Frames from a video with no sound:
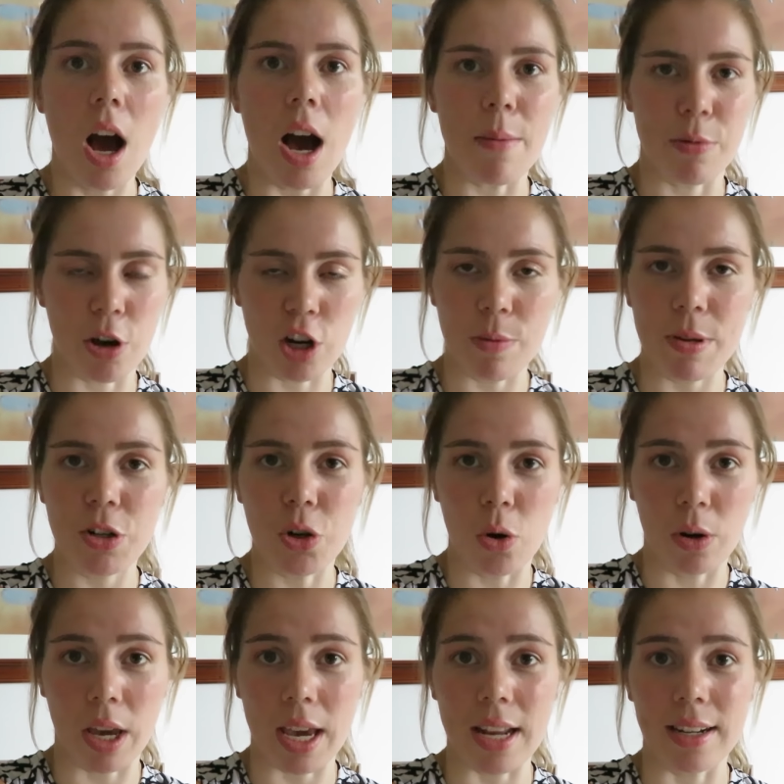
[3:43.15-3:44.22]
I'm going to be
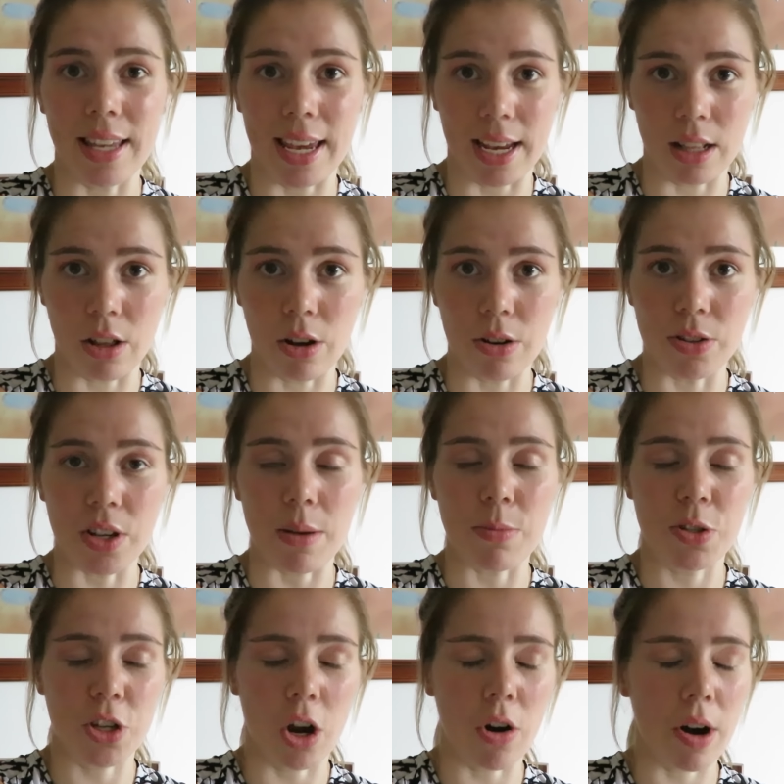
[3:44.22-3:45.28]
talking in kilos. I'm
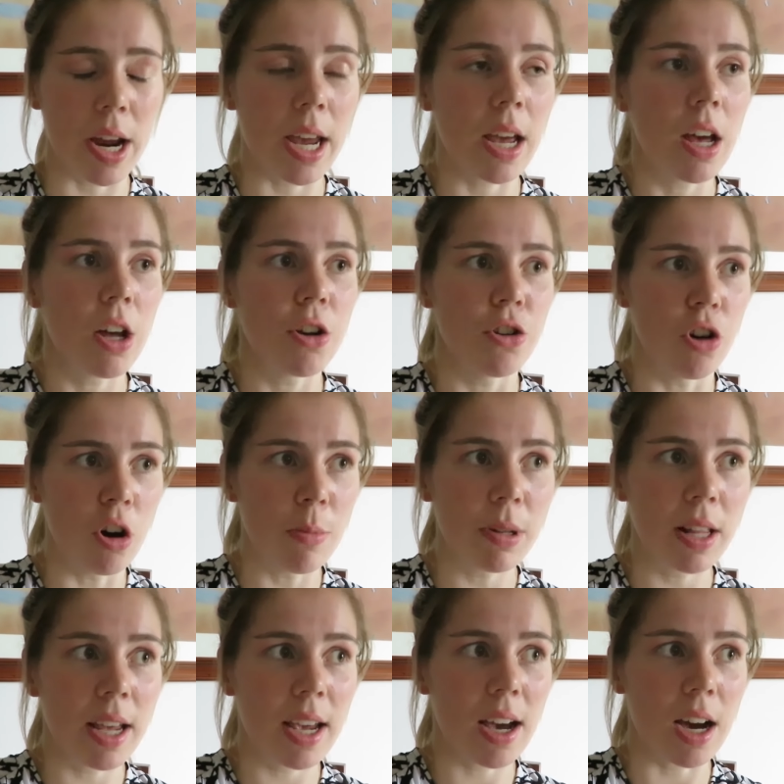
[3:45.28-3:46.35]
sorry.
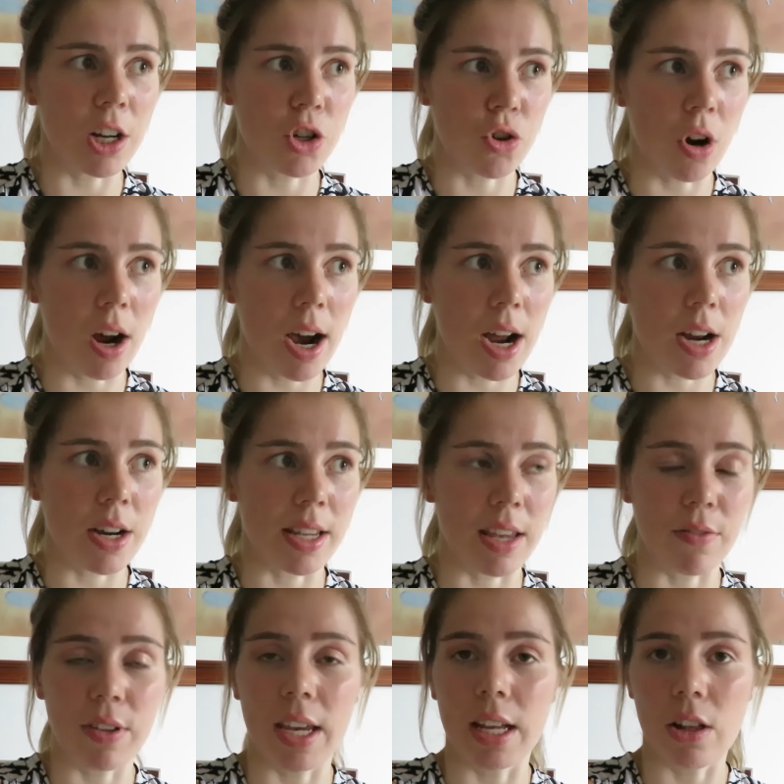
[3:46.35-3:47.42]
Normally I try to
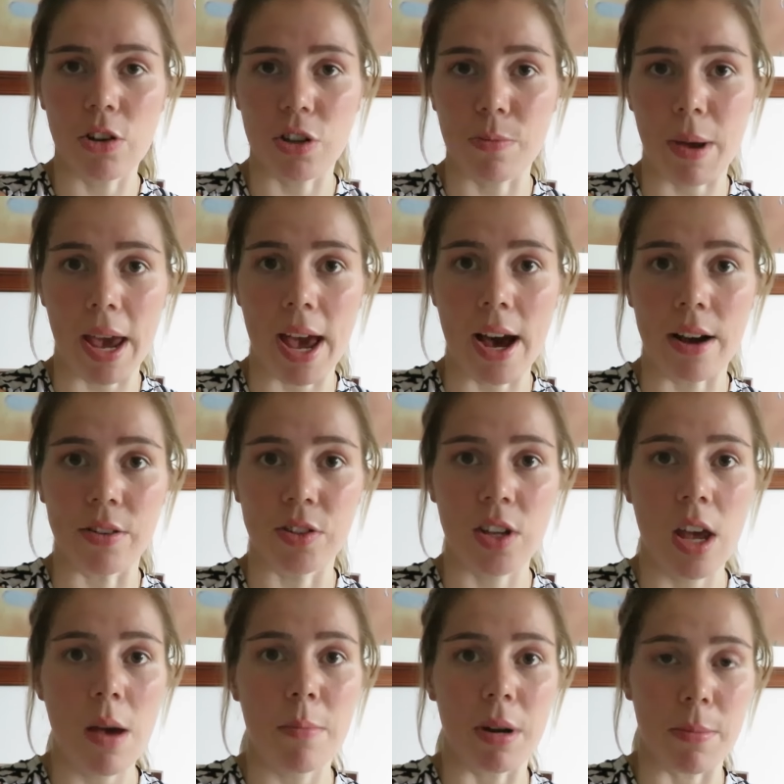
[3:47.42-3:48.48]
give kilos and pounds,
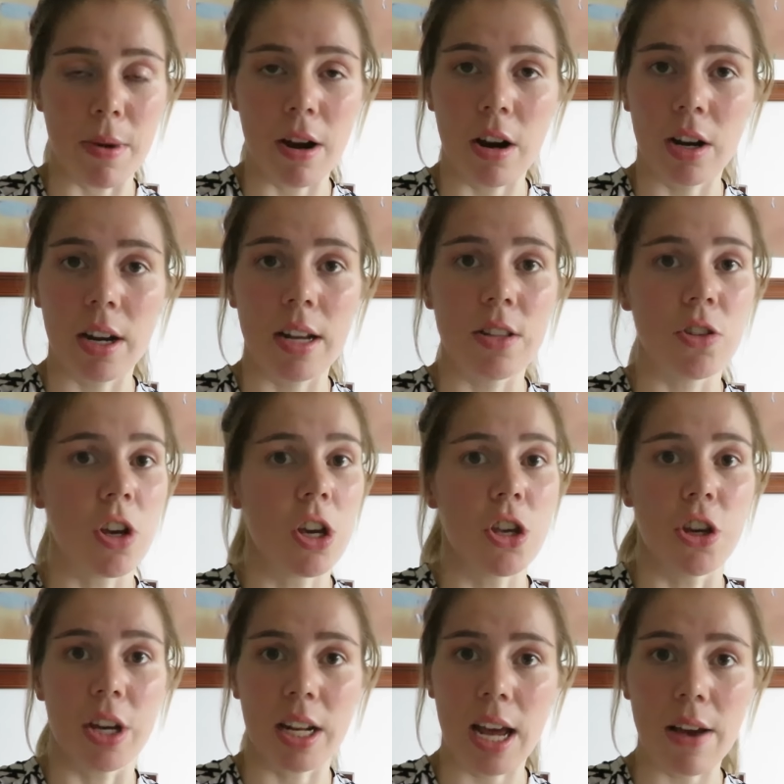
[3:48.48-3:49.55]
but Americans,
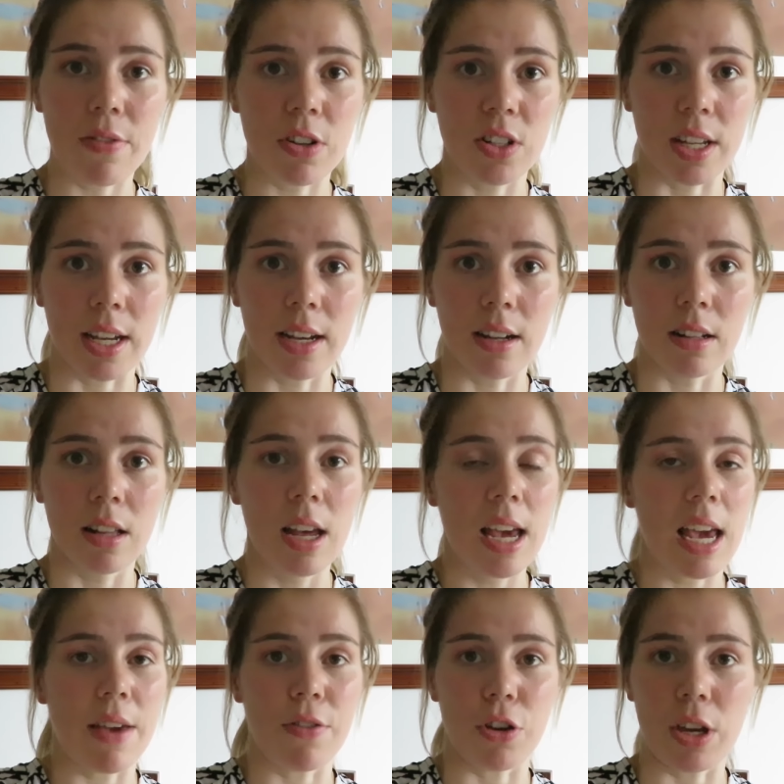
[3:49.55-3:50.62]
you're going to have to deal.
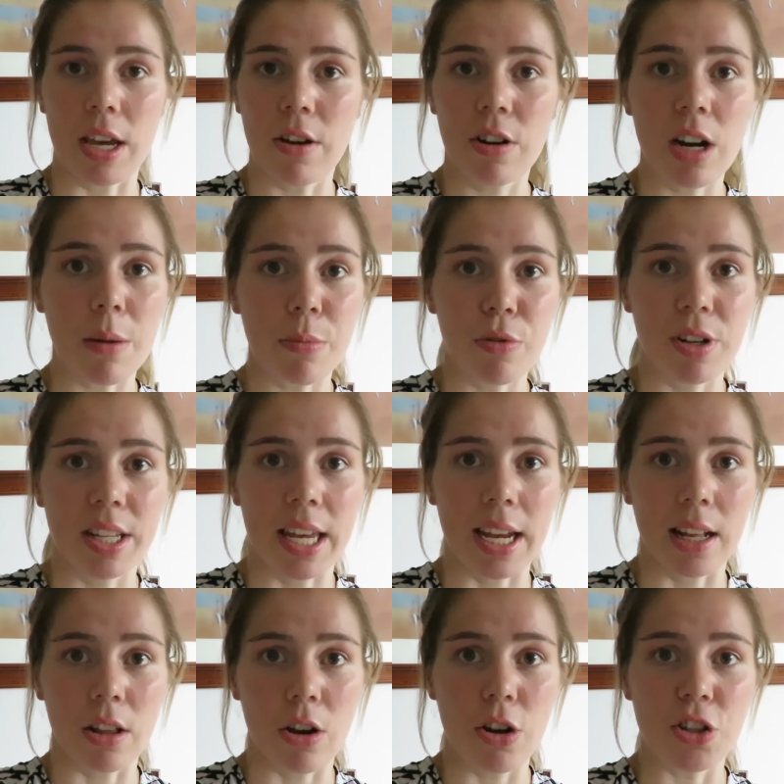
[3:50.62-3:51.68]
If you hear a number in
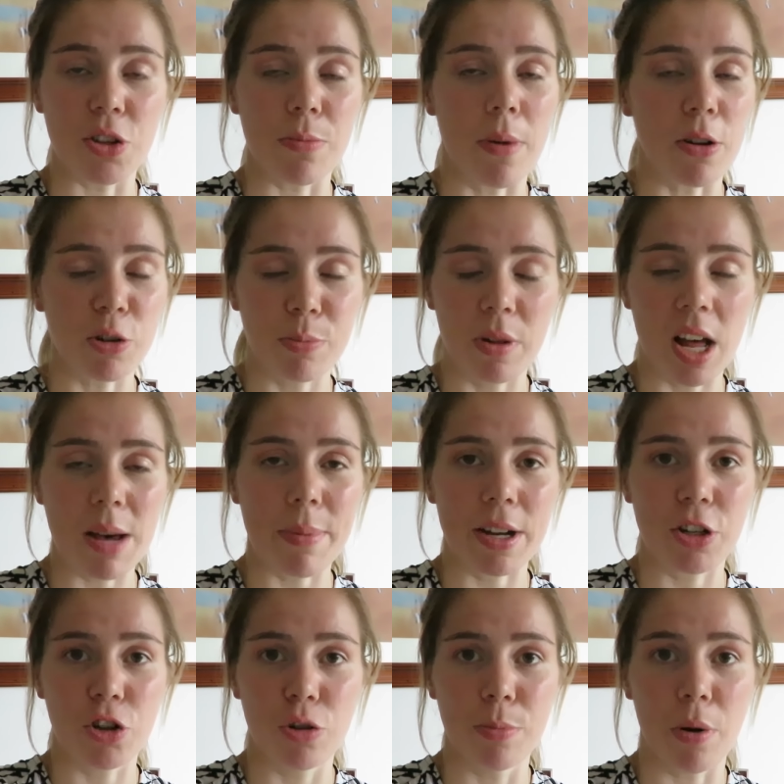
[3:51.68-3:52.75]
kilos, kilos, multiply it by
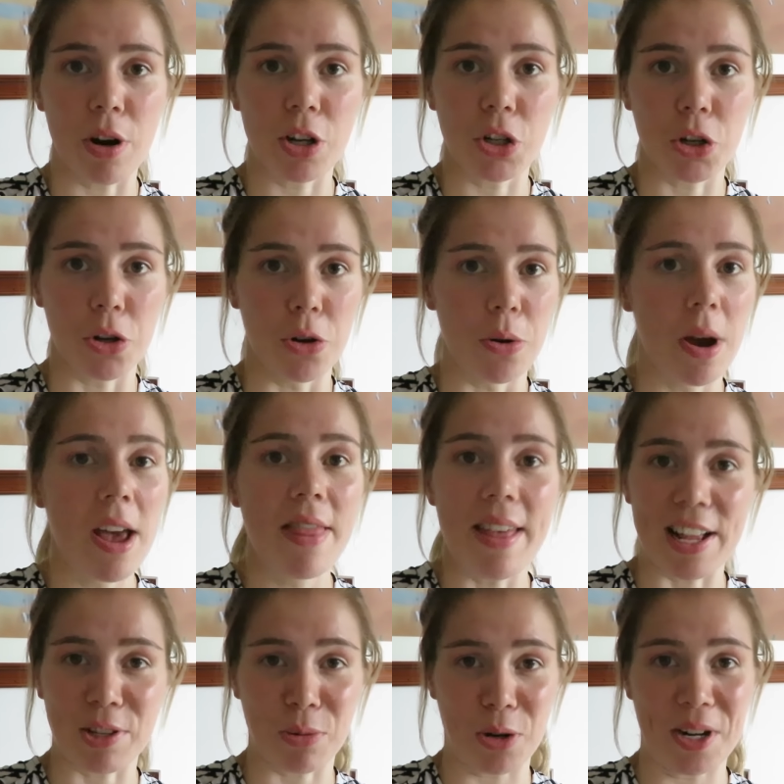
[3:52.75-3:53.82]
2.2,
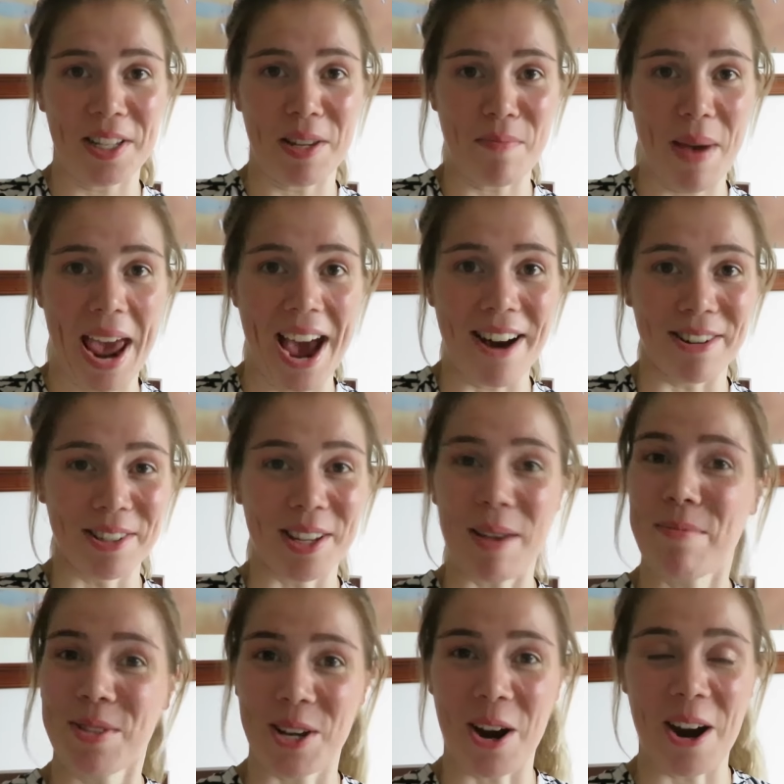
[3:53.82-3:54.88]
that's what it is in pounds,
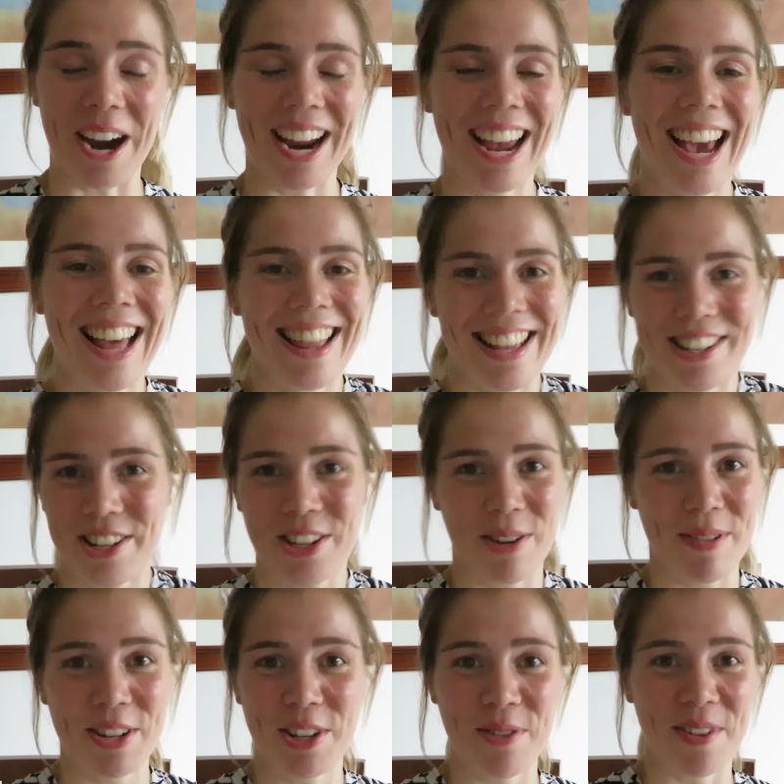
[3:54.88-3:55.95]
I'm sorry. There's just
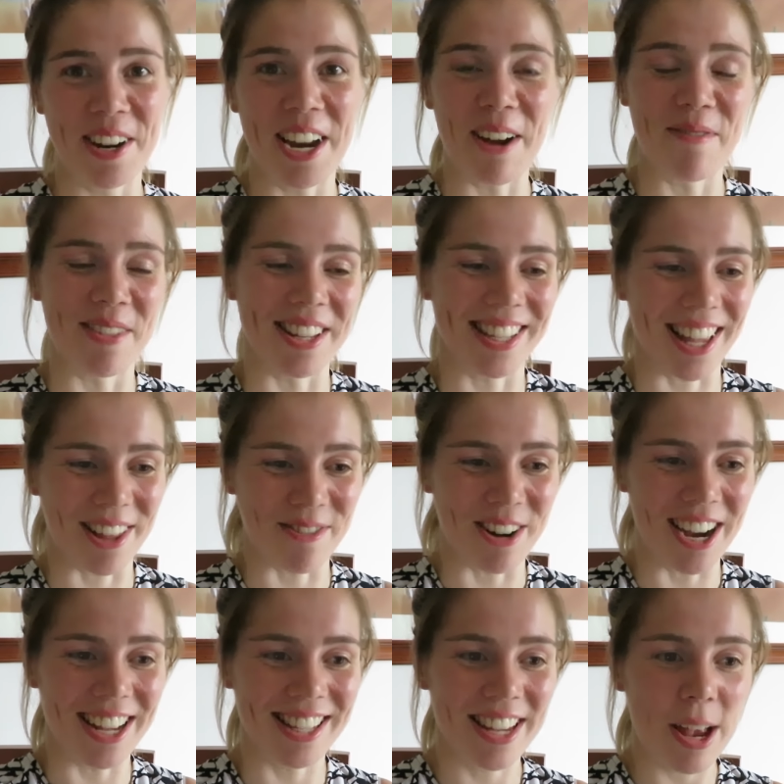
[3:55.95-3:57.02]
gonna be too many numbers
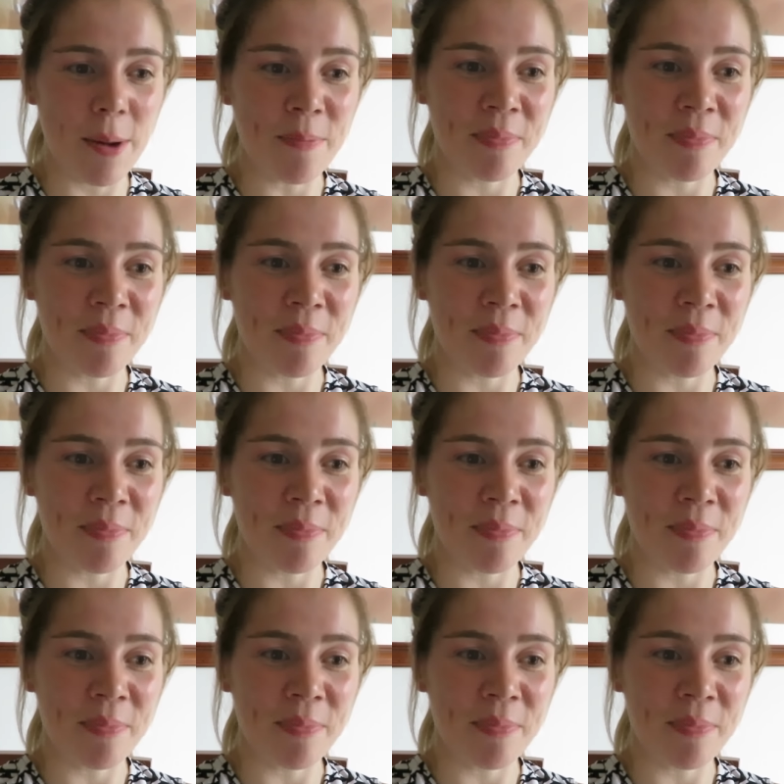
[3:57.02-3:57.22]
otherwise.